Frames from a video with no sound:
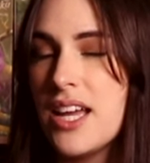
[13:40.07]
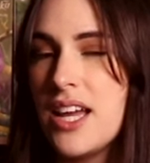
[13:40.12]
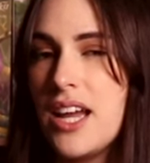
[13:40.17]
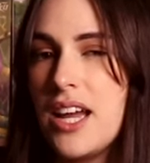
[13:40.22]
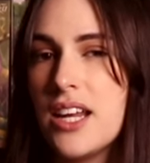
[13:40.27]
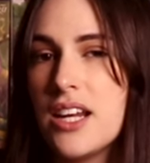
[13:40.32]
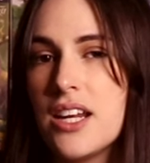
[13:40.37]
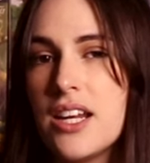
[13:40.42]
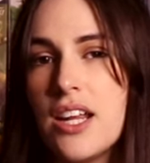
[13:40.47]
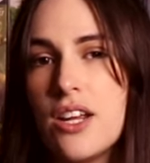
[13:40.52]

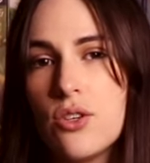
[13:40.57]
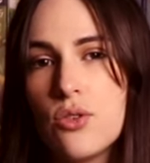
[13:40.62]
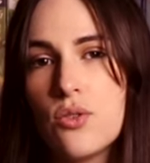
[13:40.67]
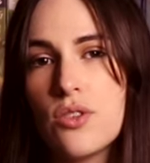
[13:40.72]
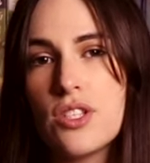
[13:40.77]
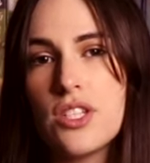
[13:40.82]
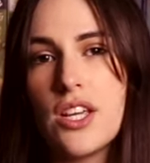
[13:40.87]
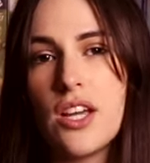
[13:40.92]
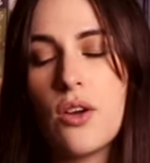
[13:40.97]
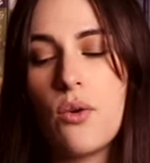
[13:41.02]
in an
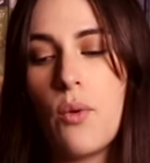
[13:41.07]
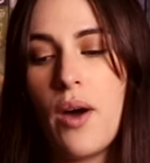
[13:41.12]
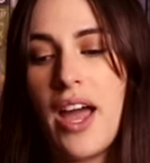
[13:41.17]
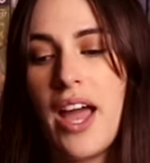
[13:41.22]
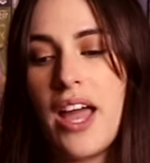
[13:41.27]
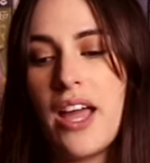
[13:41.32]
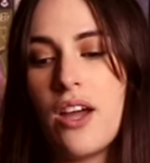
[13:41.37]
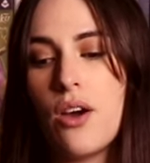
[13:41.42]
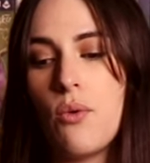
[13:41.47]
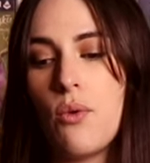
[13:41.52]
interesting
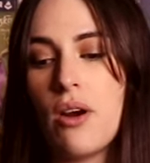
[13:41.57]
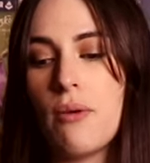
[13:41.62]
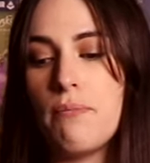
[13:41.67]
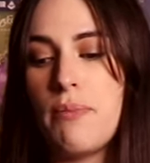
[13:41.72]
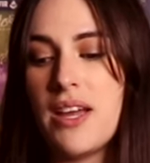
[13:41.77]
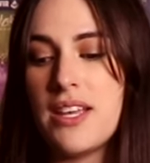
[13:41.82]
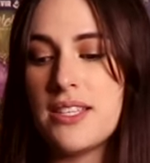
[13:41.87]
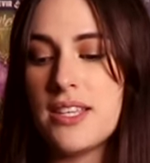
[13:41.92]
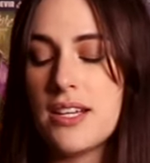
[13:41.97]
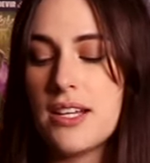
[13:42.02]
way where
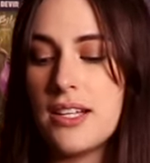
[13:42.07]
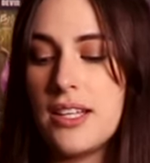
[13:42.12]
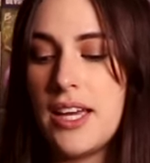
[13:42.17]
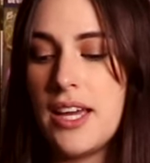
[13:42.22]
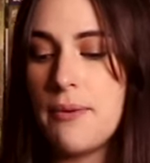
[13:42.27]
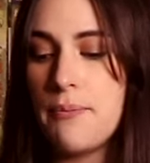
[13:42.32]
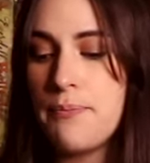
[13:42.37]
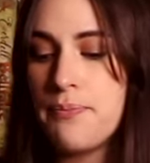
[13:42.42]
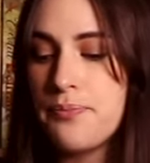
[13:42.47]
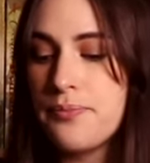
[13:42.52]

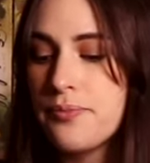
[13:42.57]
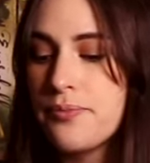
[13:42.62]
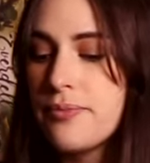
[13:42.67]
basically